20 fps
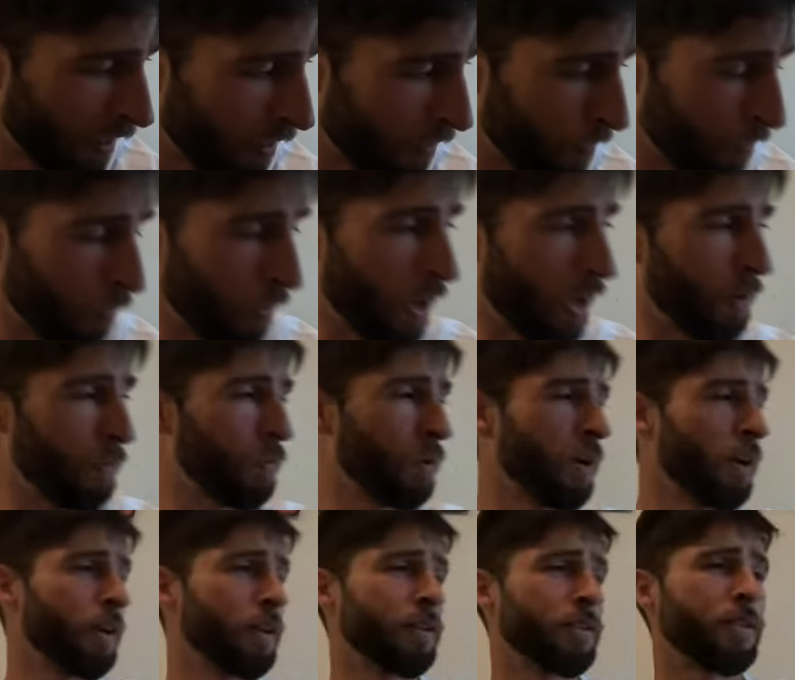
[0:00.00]

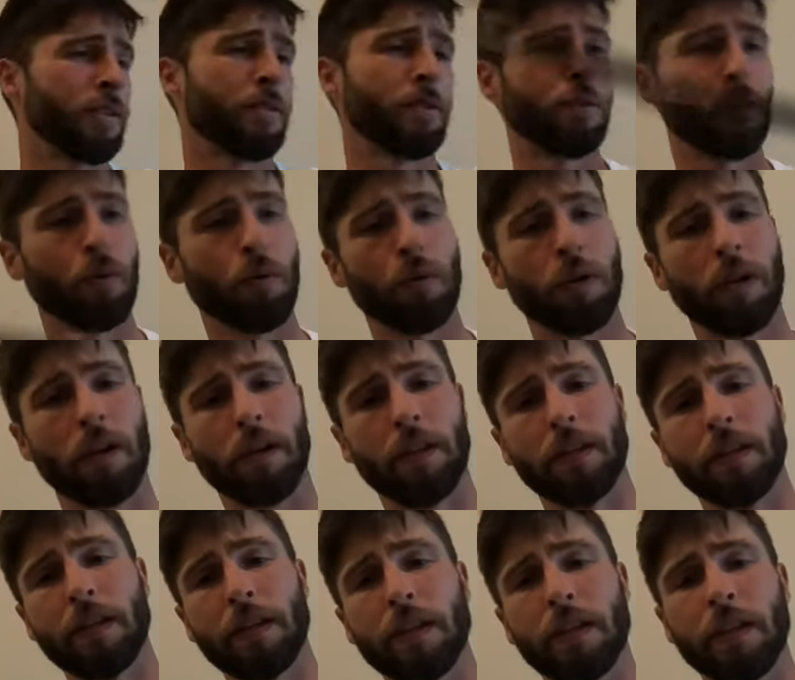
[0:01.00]
Rod-wise, throwing on
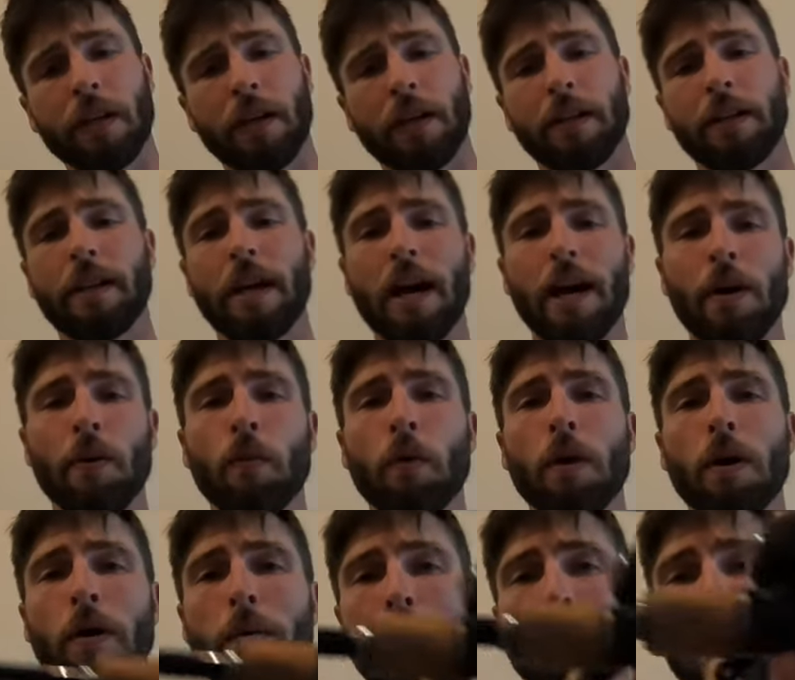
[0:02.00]
the
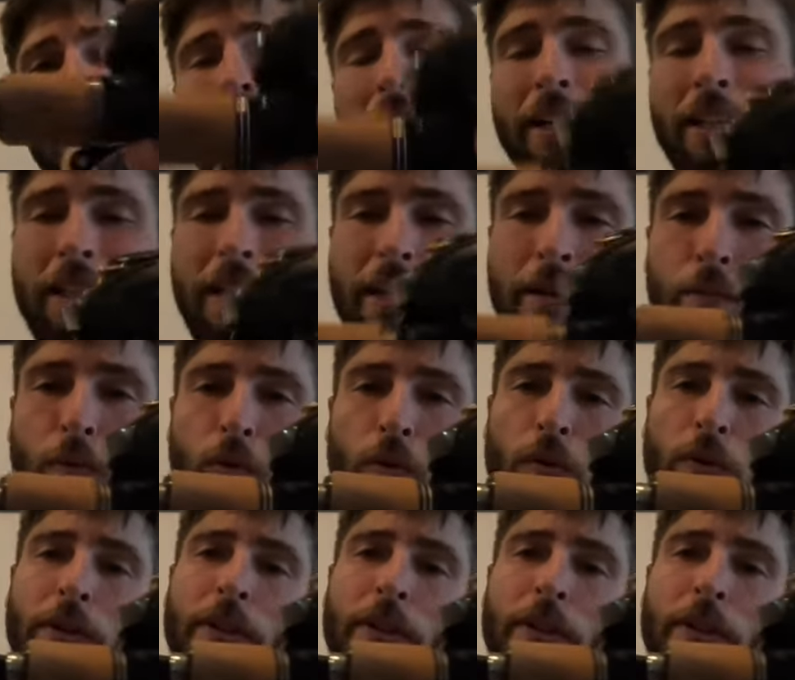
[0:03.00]
Daiwa Black Label.